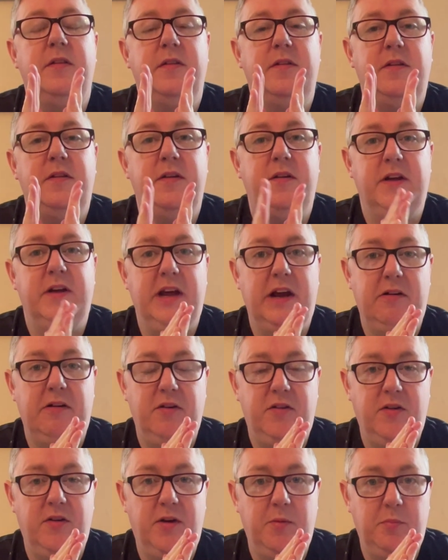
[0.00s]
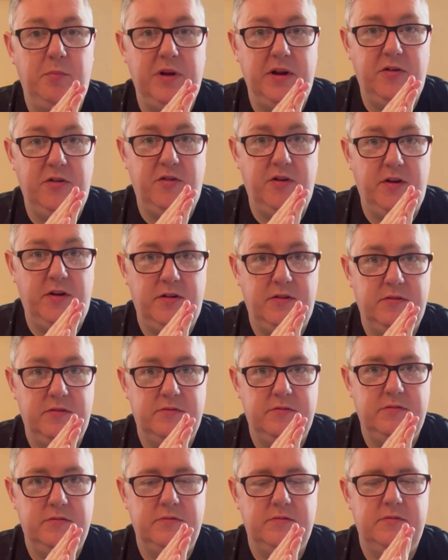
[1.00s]
the daguerreotype picture
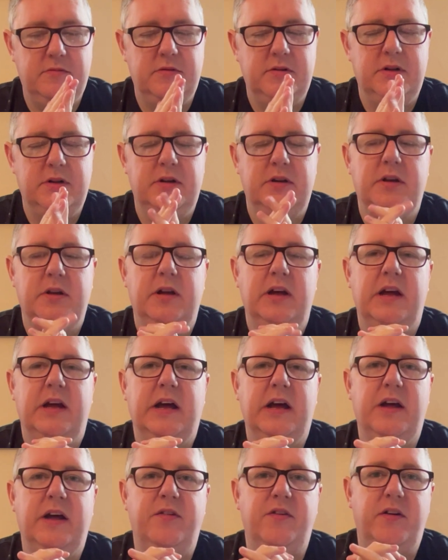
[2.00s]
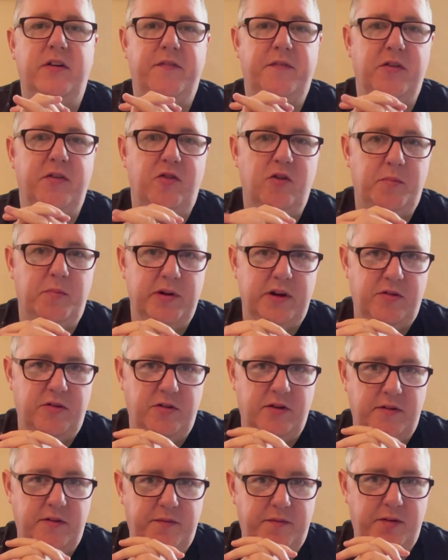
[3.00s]
as an official
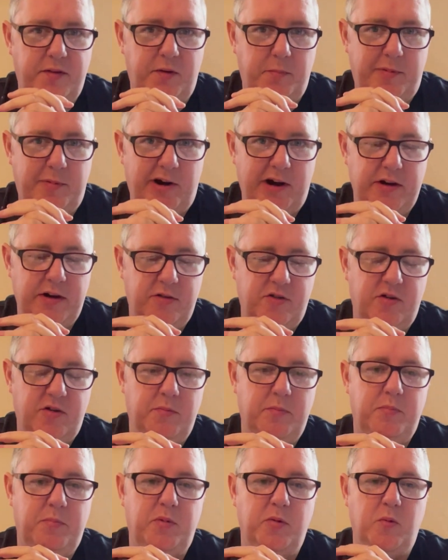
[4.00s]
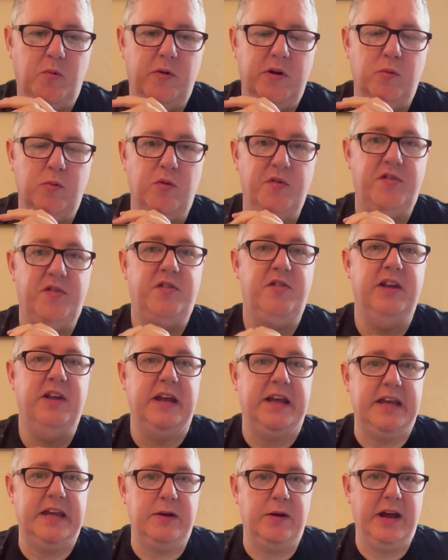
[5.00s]
picture for the branch, but we will
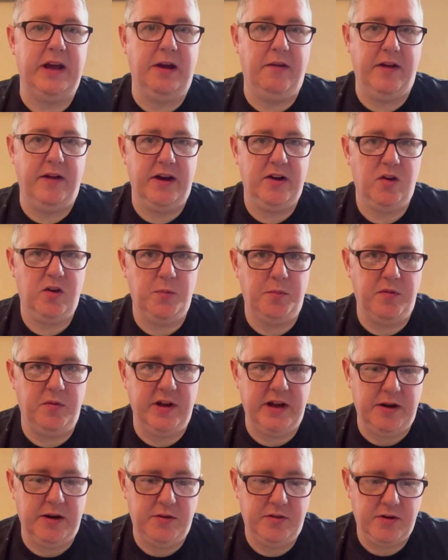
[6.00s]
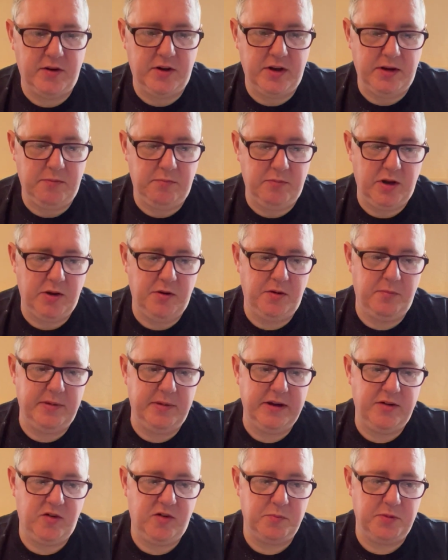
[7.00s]
see how that comes out. I am going to
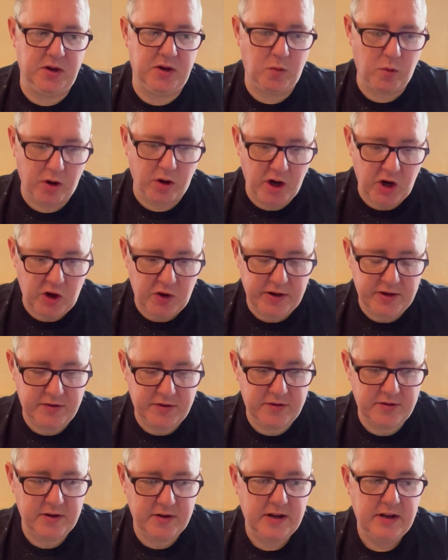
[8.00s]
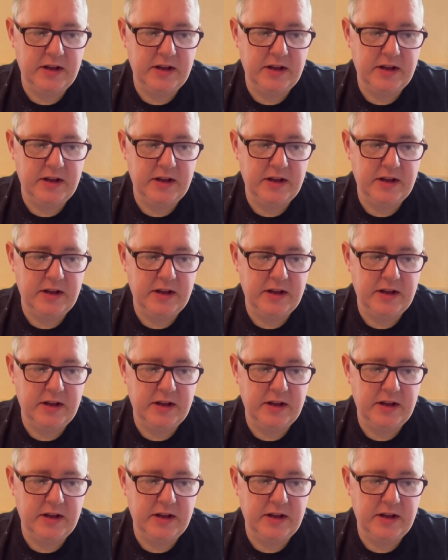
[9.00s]
make some inquiries